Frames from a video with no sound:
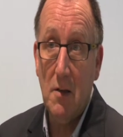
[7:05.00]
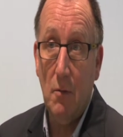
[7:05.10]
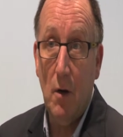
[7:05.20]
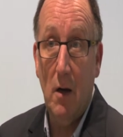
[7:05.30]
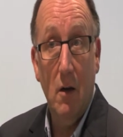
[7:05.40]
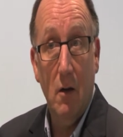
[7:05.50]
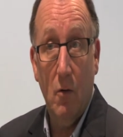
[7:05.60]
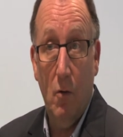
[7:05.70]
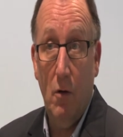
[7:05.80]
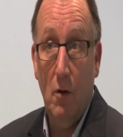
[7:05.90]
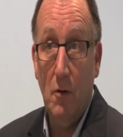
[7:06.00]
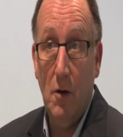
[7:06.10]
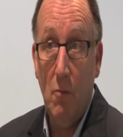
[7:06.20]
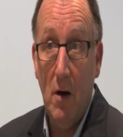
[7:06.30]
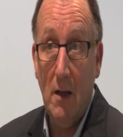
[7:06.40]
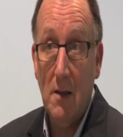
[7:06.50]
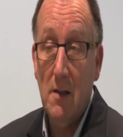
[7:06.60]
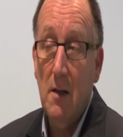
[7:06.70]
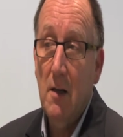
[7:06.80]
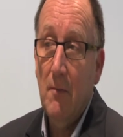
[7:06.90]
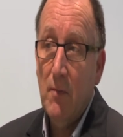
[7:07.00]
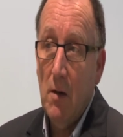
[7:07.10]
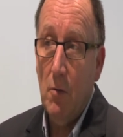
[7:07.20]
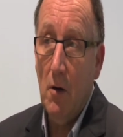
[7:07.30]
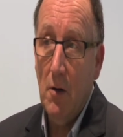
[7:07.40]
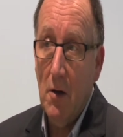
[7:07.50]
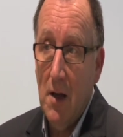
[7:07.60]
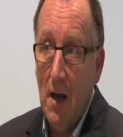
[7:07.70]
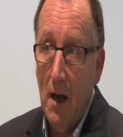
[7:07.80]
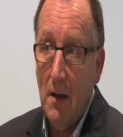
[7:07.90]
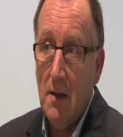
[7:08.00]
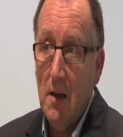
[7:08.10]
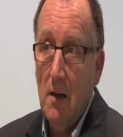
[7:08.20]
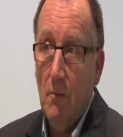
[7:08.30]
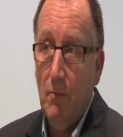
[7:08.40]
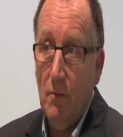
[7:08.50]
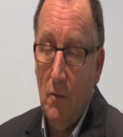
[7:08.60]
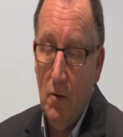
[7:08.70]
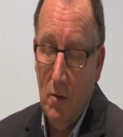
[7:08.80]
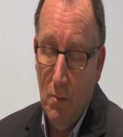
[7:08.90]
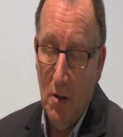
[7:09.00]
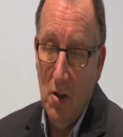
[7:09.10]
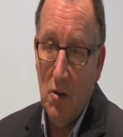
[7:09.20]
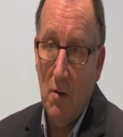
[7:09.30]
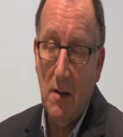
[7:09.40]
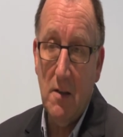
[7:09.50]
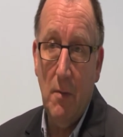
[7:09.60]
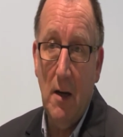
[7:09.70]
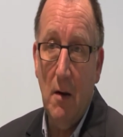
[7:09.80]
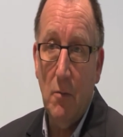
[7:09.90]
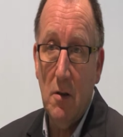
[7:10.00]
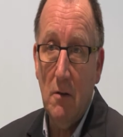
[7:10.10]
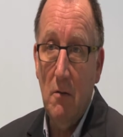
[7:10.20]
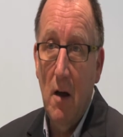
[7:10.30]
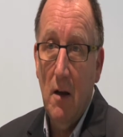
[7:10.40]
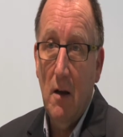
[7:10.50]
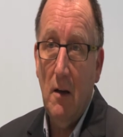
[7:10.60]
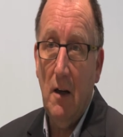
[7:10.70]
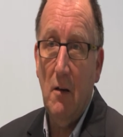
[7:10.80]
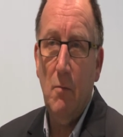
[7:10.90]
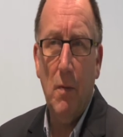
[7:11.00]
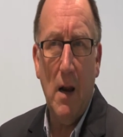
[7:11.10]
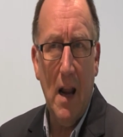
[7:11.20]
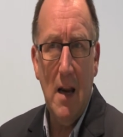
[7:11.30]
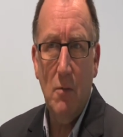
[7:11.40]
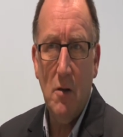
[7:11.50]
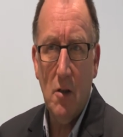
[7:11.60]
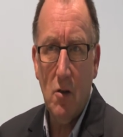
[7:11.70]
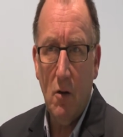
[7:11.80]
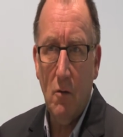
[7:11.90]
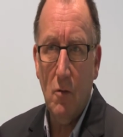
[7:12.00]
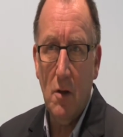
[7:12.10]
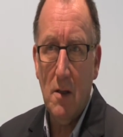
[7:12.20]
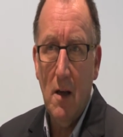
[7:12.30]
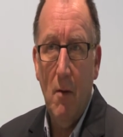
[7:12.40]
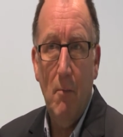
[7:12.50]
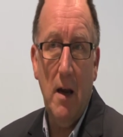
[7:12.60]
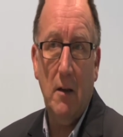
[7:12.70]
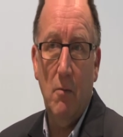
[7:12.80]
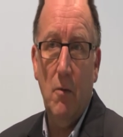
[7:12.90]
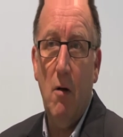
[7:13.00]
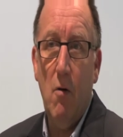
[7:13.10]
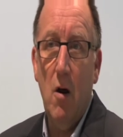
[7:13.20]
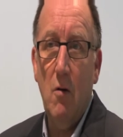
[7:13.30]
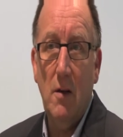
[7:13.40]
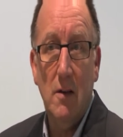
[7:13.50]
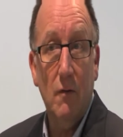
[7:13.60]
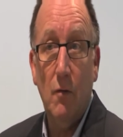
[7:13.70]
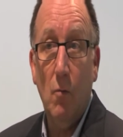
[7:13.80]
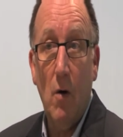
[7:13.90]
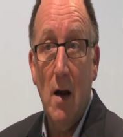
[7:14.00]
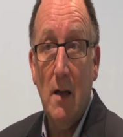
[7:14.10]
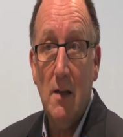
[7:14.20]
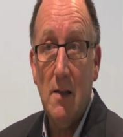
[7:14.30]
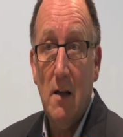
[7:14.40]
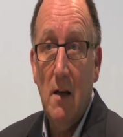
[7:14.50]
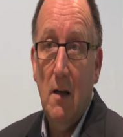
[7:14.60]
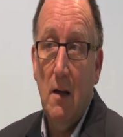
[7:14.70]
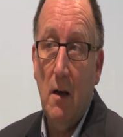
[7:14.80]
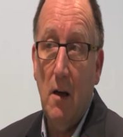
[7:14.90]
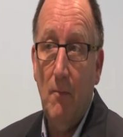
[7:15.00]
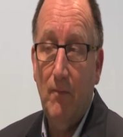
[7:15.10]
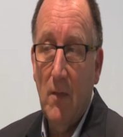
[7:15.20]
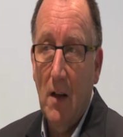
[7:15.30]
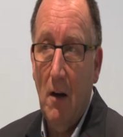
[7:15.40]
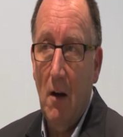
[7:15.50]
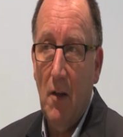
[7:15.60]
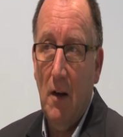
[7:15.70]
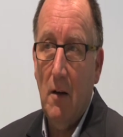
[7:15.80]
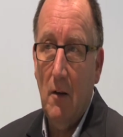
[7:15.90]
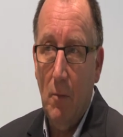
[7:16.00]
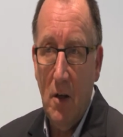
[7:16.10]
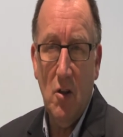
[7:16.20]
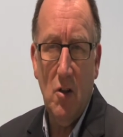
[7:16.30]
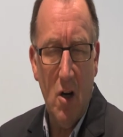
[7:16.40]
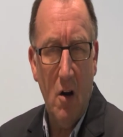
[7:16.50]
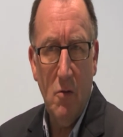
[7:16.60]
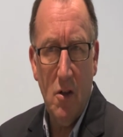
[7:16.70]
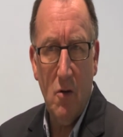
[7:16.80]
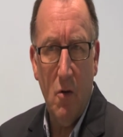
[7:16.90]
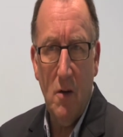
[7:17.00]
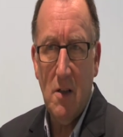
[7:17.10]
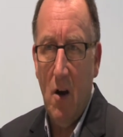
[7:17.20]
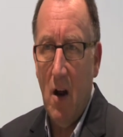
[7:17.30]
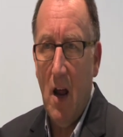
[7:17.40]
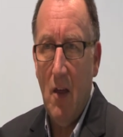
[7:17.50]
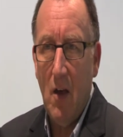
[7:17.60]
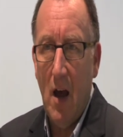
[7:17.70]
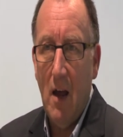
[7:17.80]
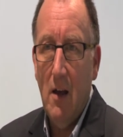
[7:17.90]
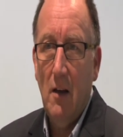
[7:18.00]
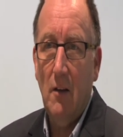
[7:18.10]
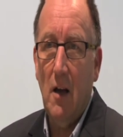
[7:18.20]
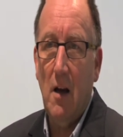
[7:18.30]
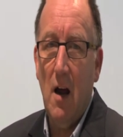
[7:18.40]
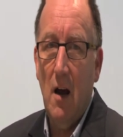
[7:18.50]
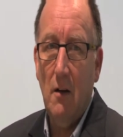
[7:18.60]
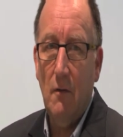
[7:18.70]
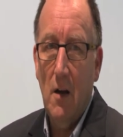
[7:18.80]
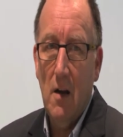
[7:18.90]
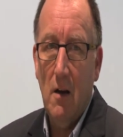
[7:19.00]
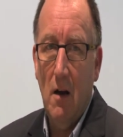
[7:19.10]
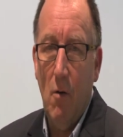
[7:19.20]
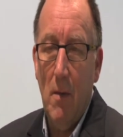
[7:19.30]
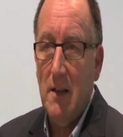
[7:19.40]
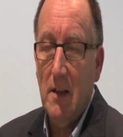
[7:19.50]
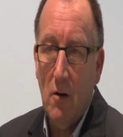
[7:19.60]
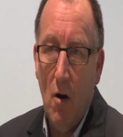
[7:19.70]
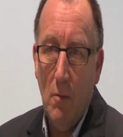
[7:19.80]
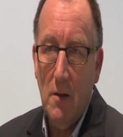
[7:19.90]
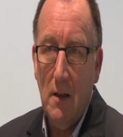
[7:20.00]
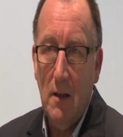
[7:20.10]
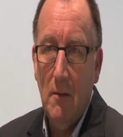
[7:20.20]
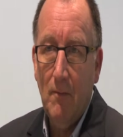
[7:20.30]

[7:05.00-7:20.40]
somewhere, or a Lord of the Rings. But on the other hand, British directors have been able to, you know, play with the genres, make them their own in different ways. You know, I think the Bridget Jones stories are like that. They're kind of a romantic comedy,